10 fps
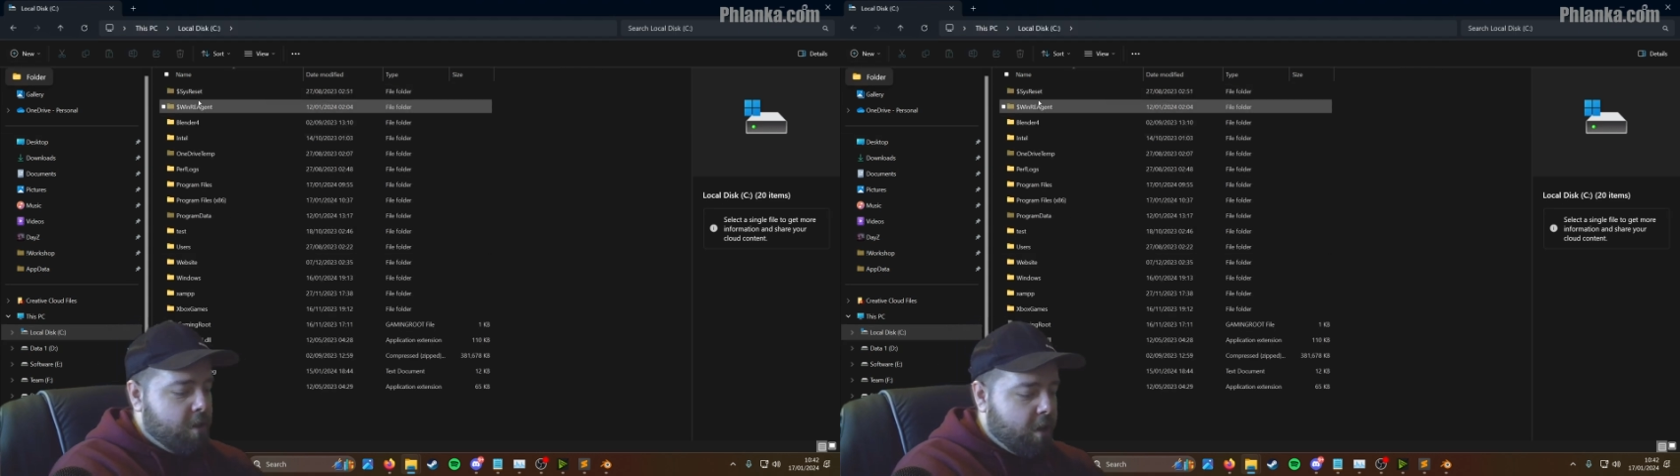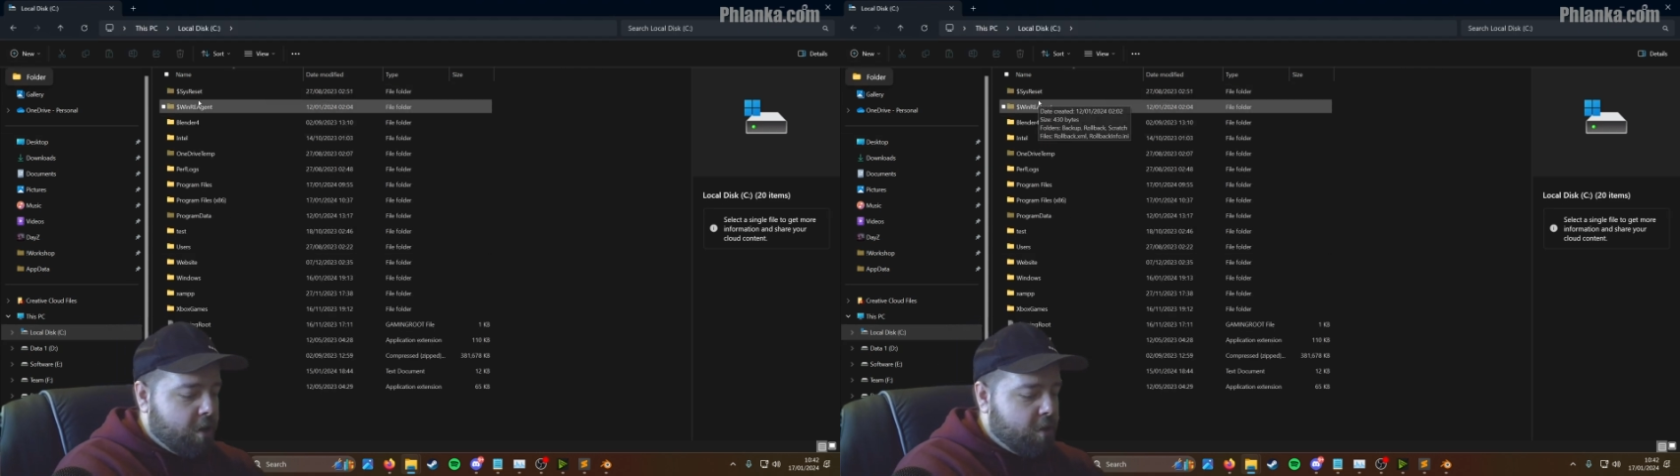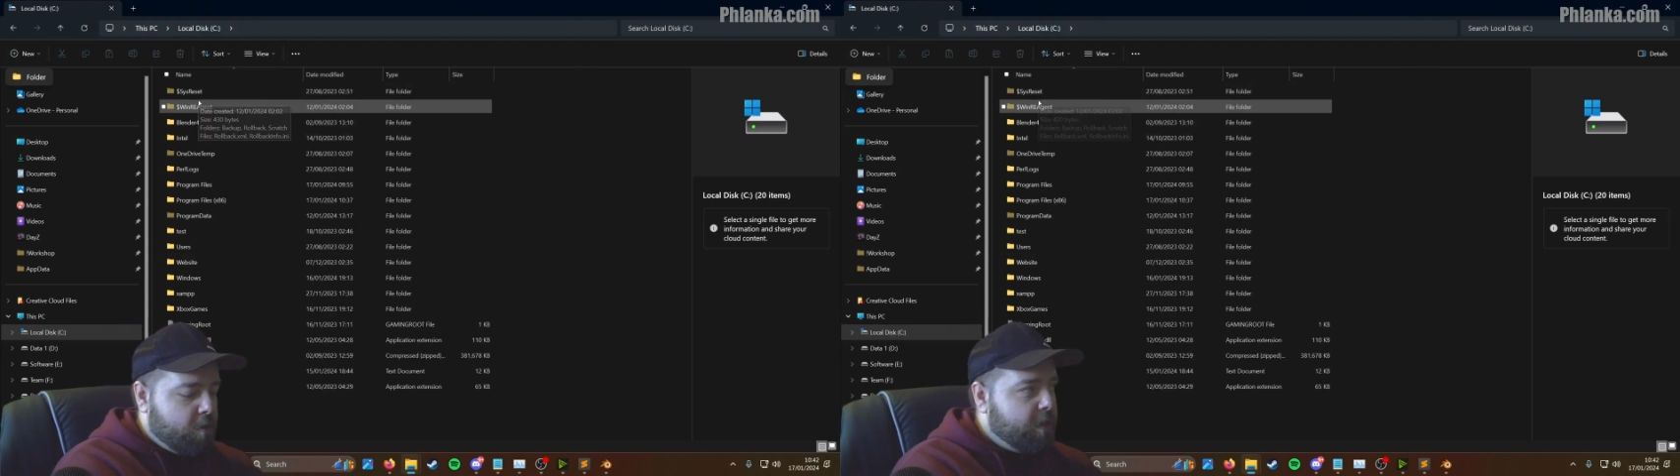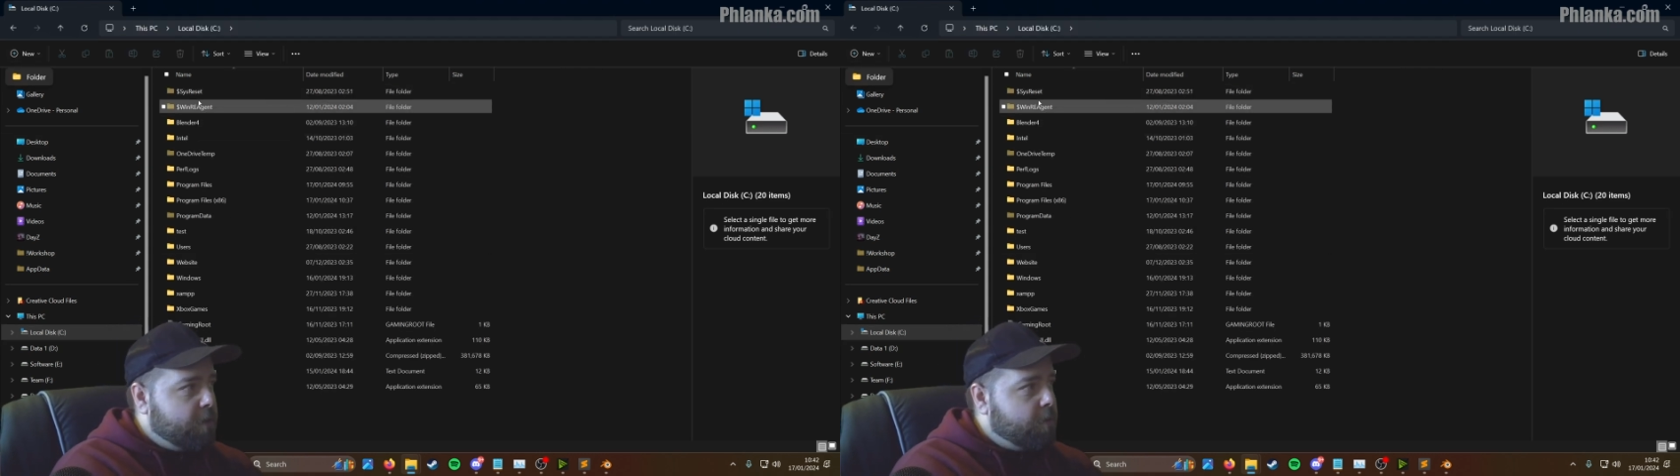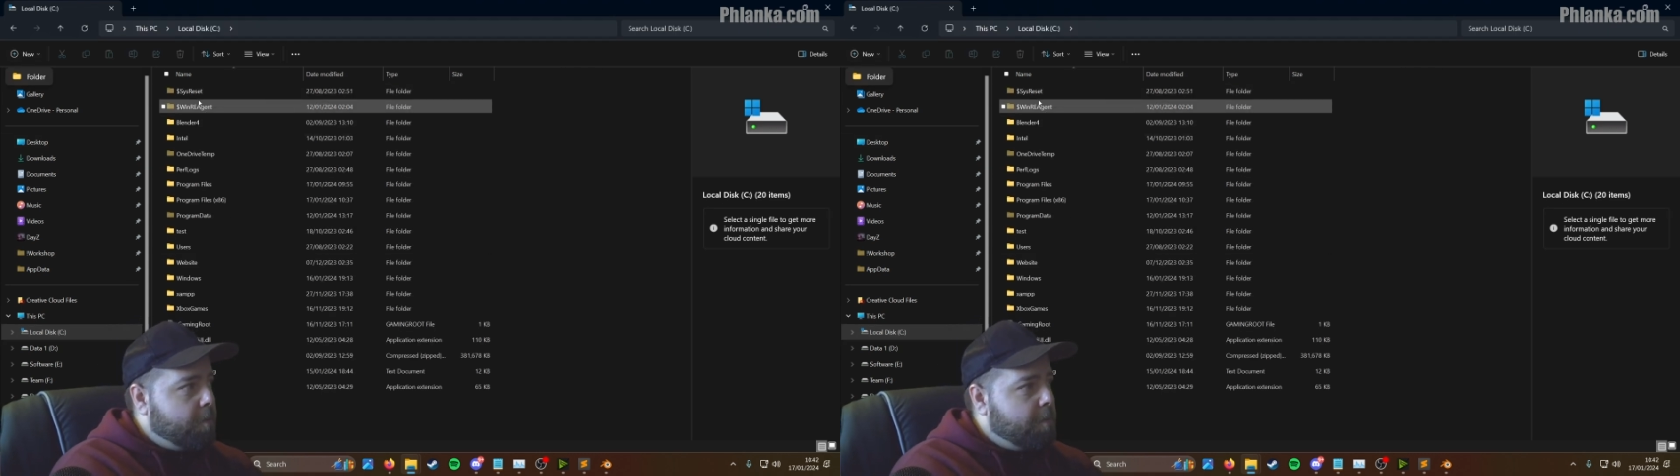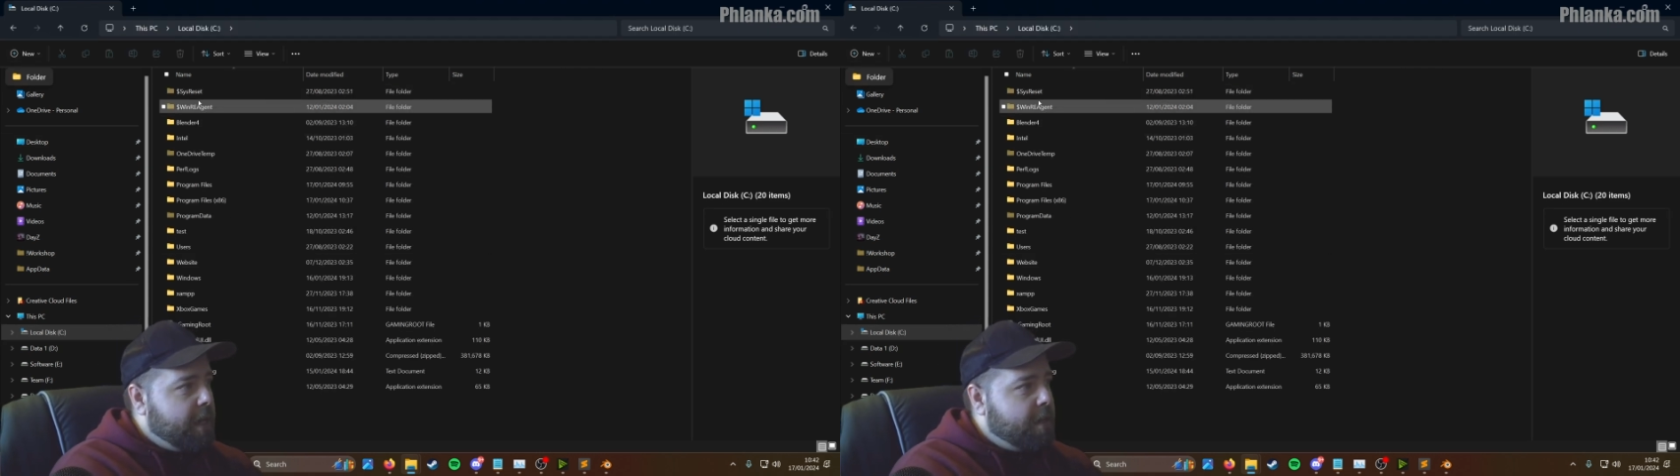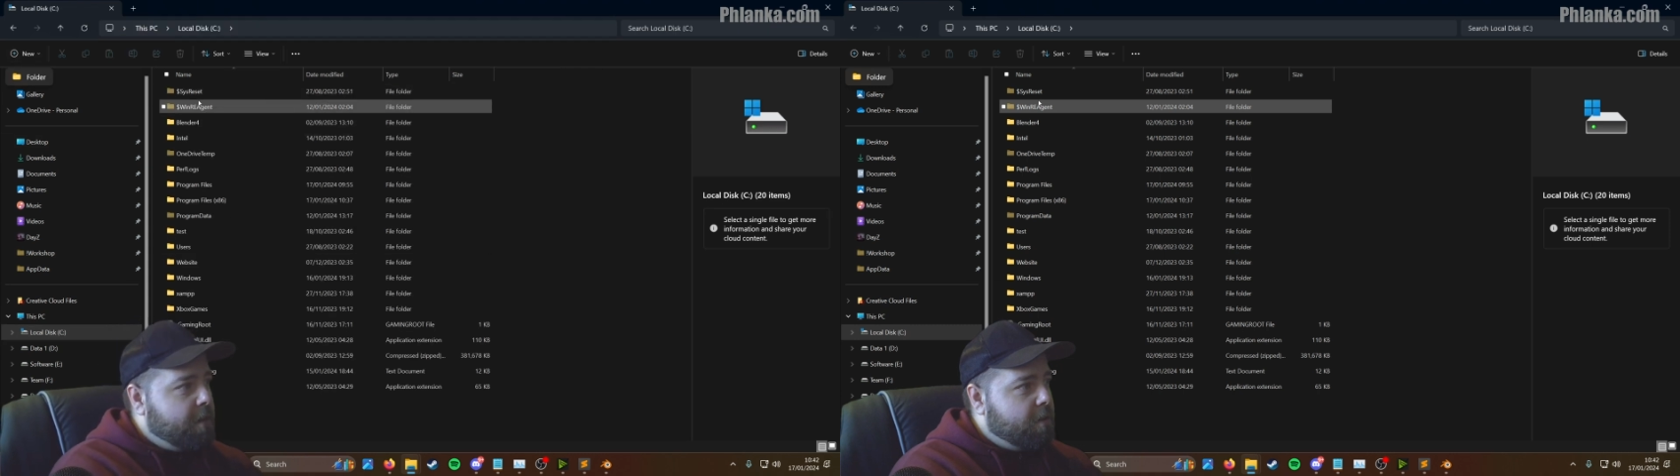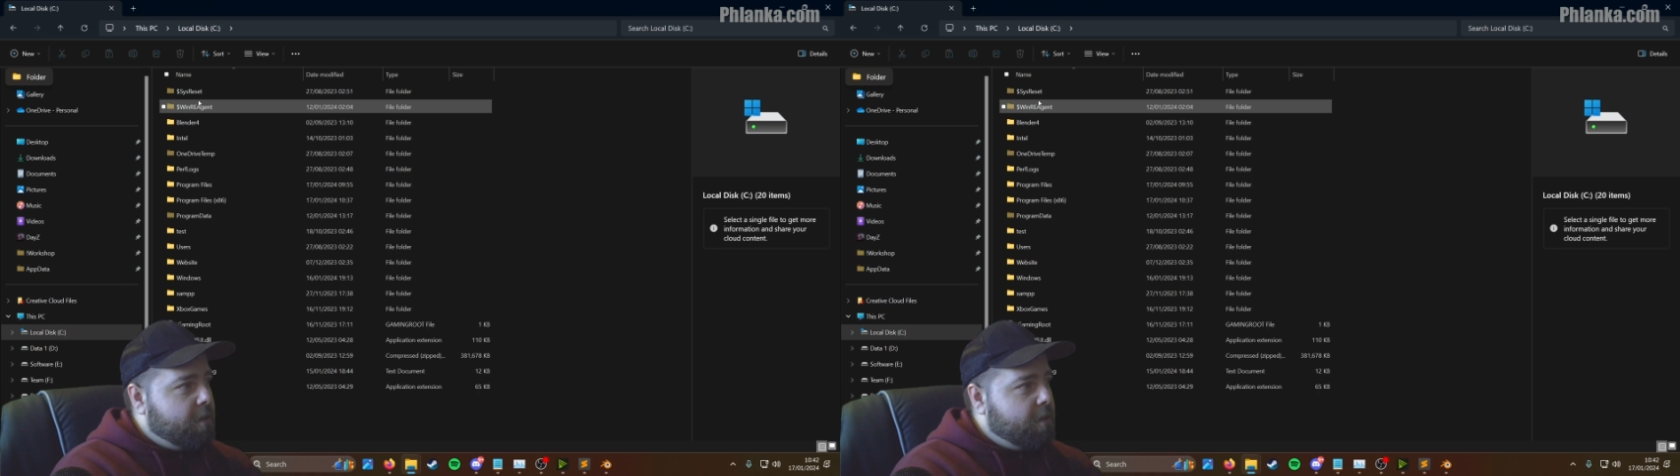I'm going to call this one blend